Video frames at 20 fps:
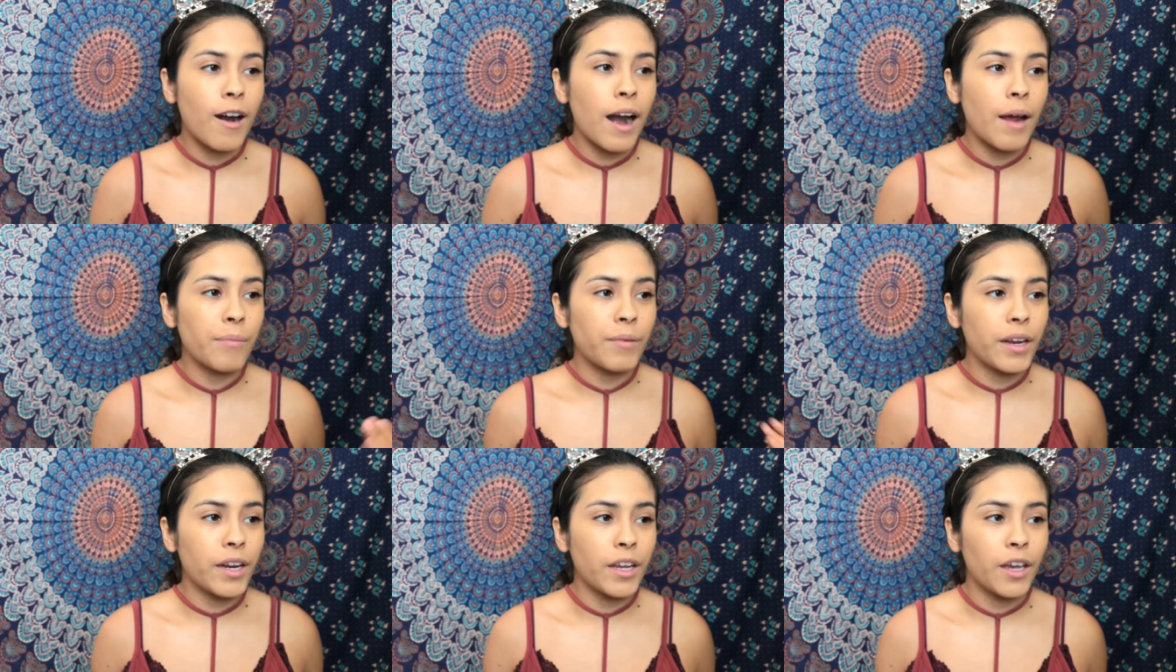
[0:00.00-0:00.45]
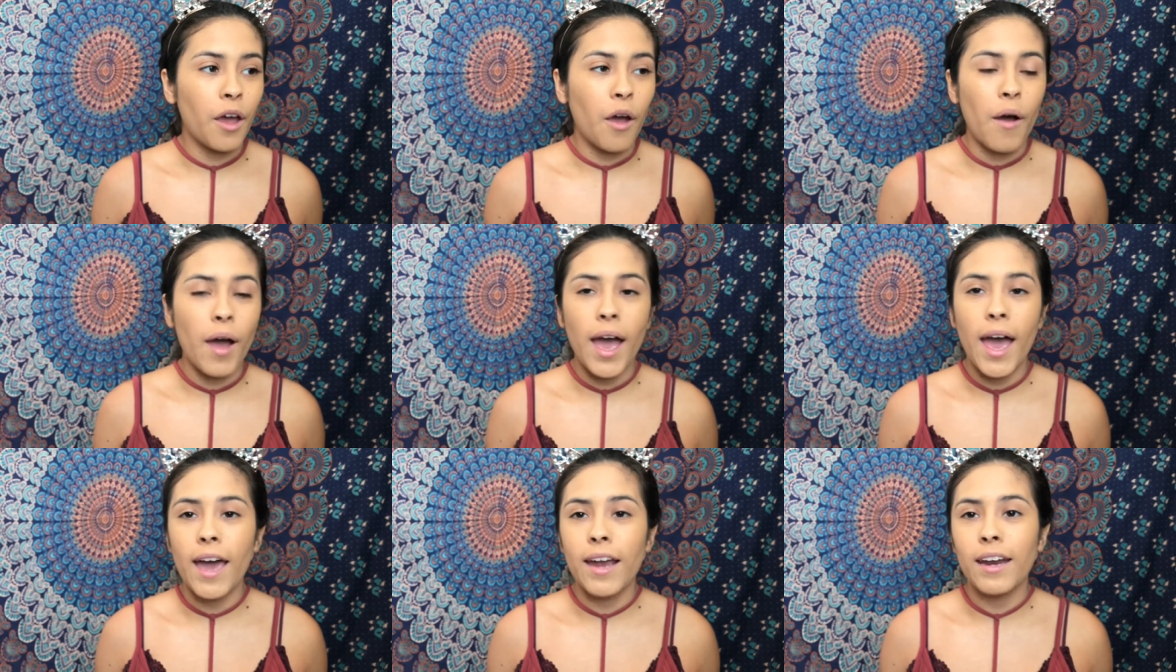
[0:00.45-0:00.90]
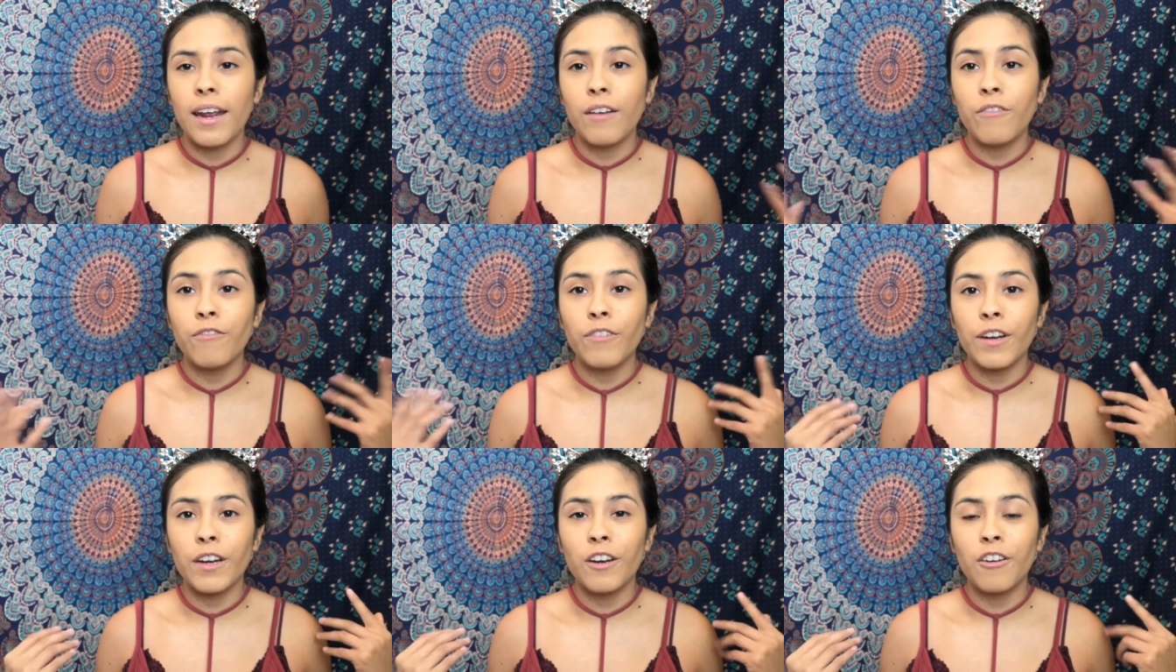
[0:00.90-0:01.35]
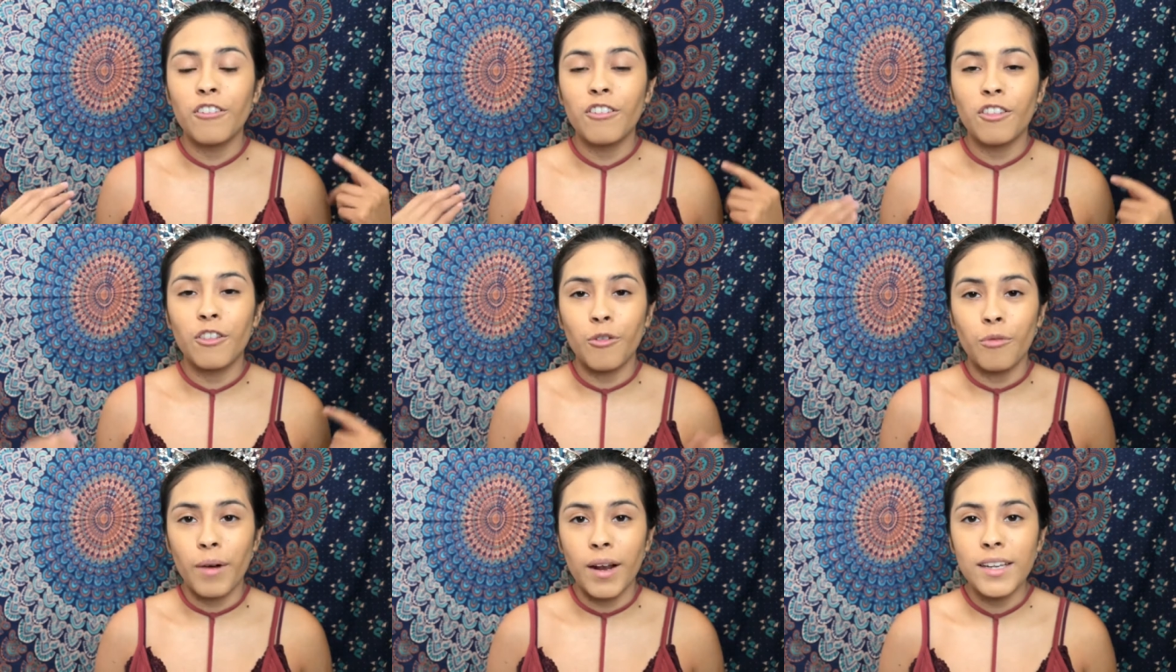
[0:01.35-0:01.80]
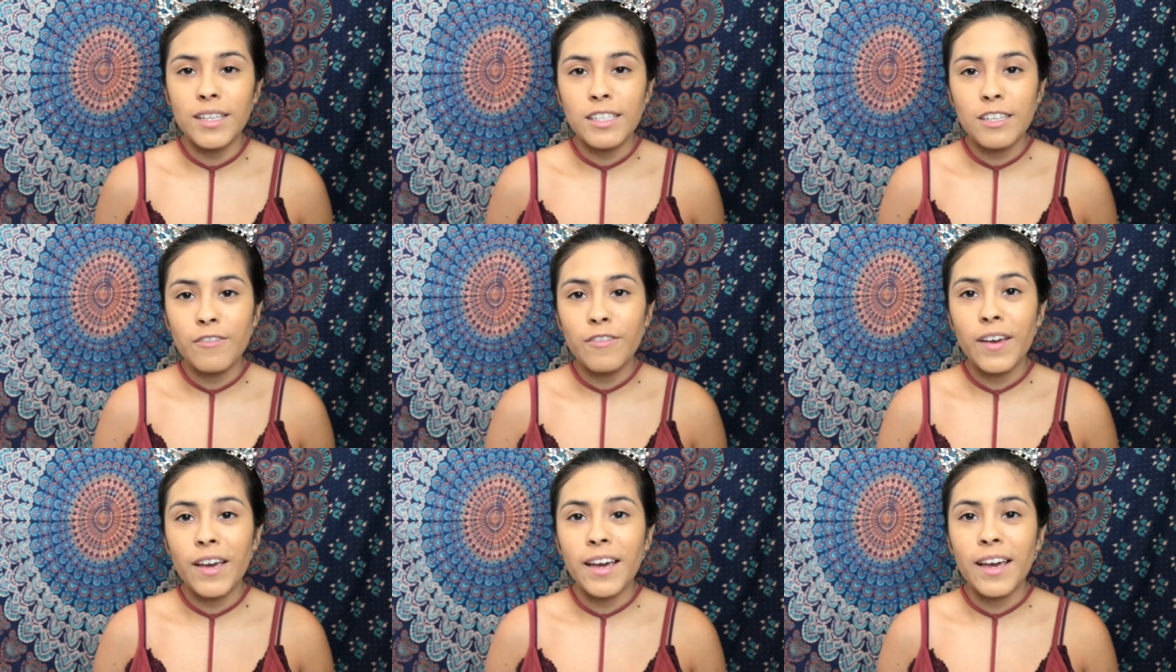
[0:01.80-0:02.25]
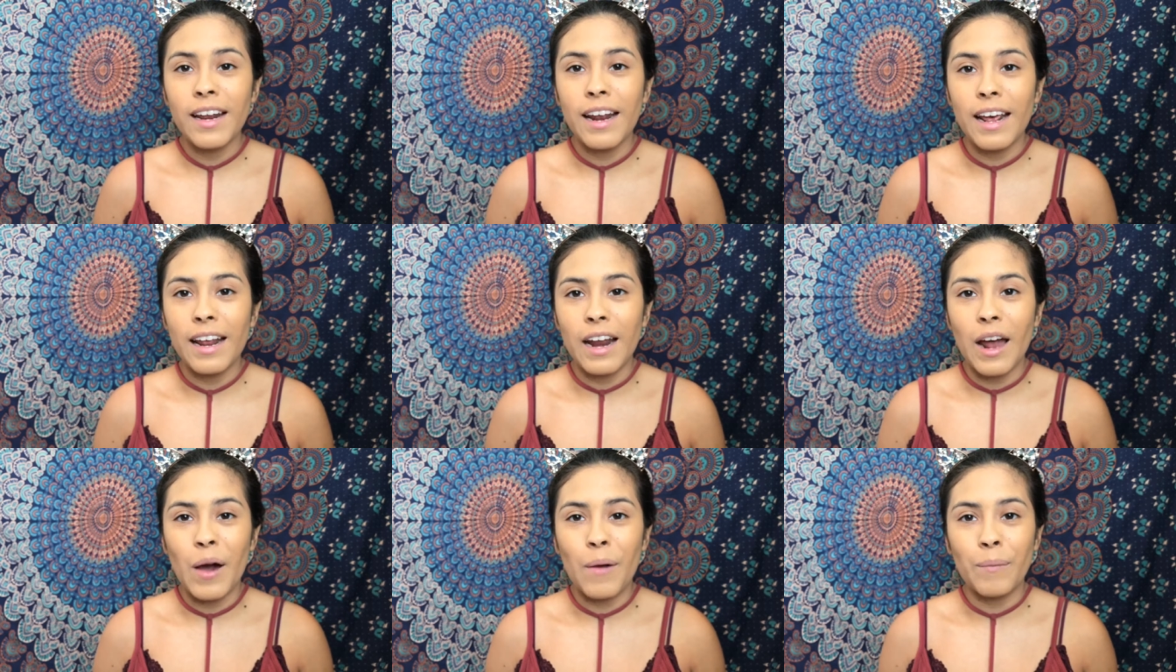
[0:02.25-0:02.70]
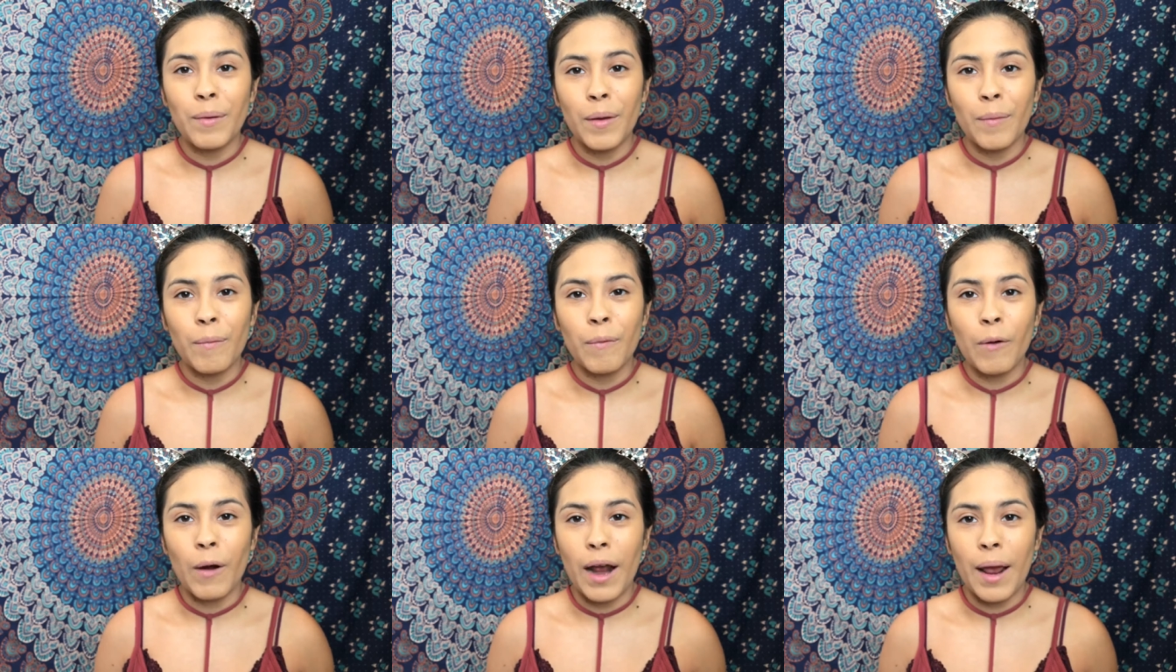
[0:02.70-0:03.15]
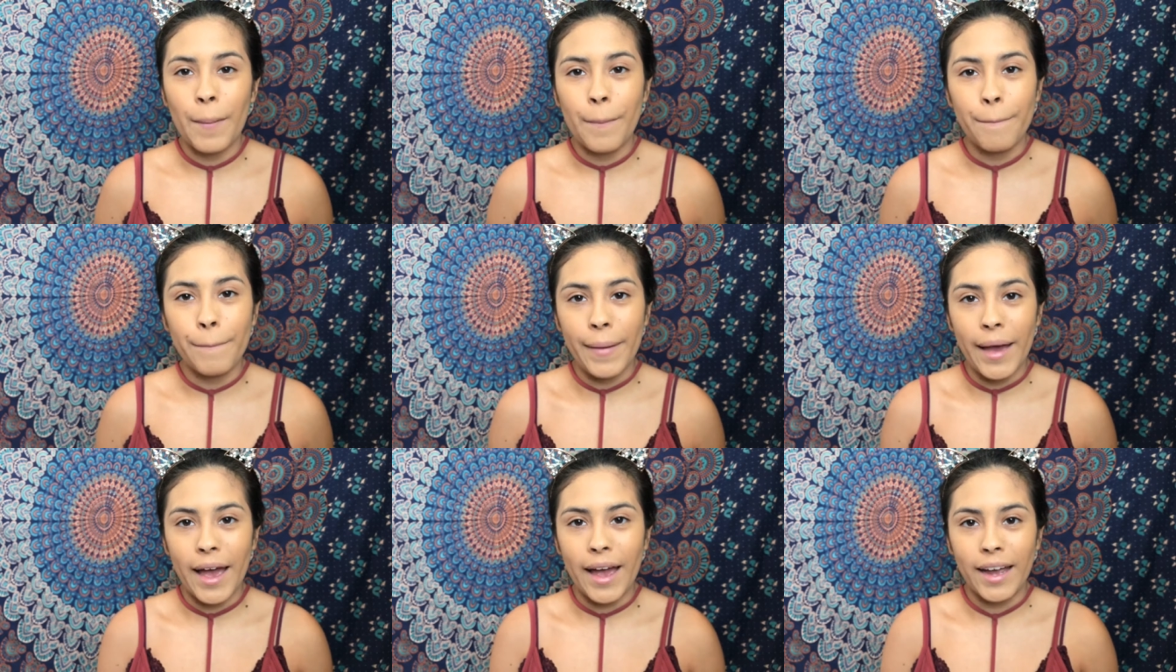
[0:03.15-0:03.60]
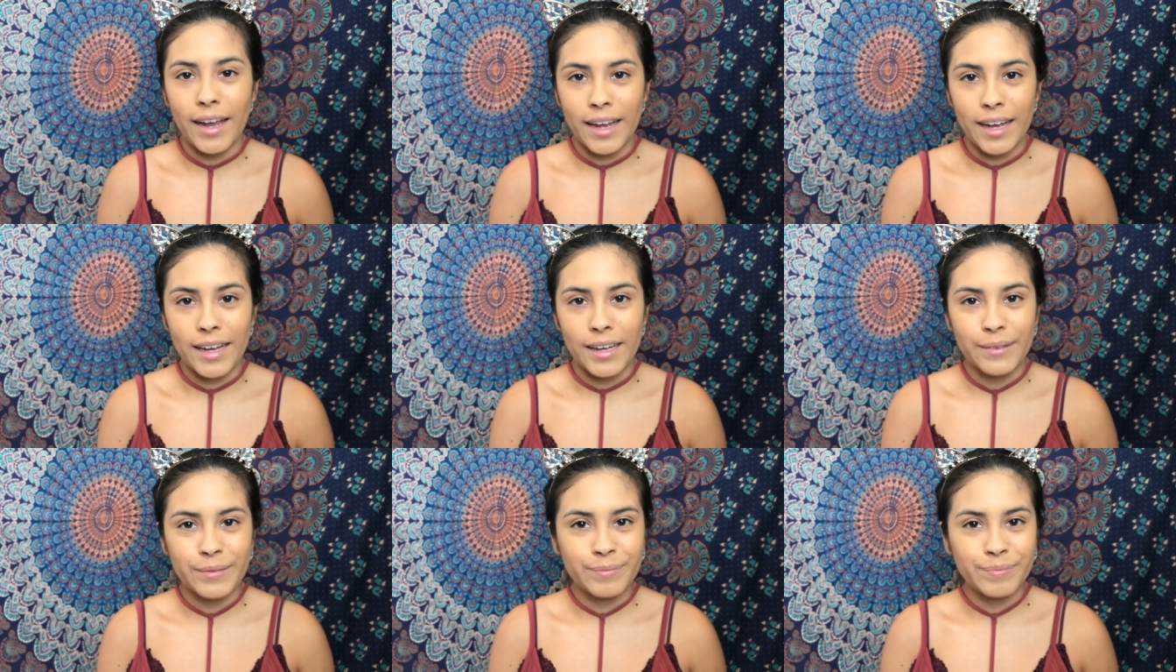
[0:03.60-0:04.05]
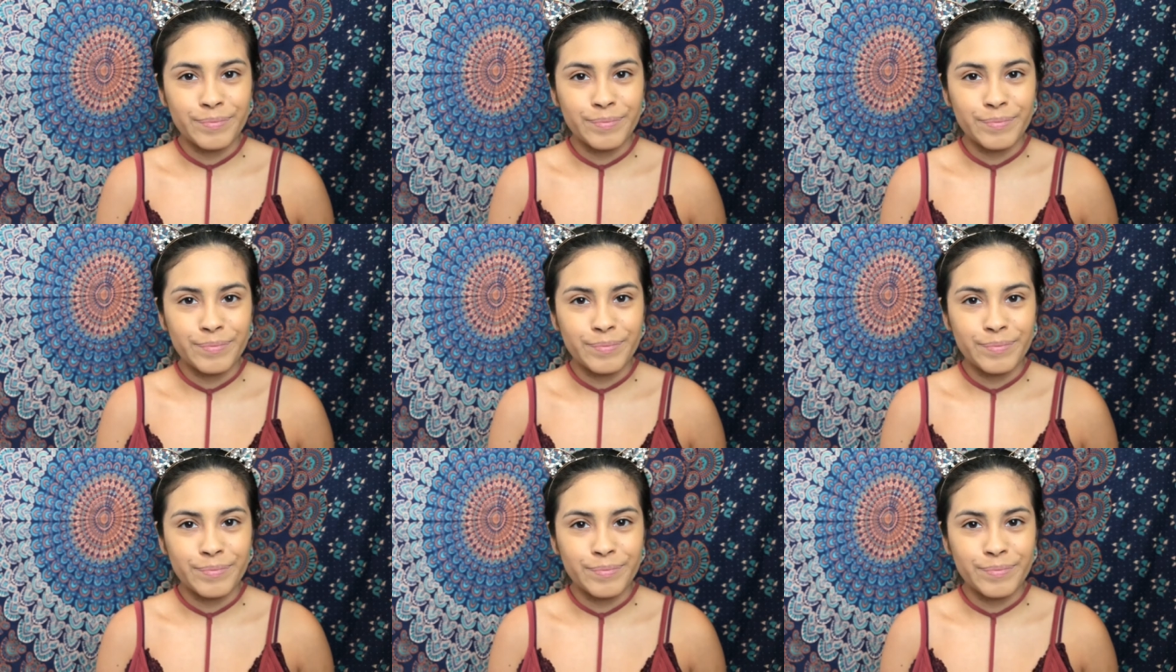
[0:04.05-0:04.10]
I'm going to go ahead and finish the rest of it, and I'll be right back.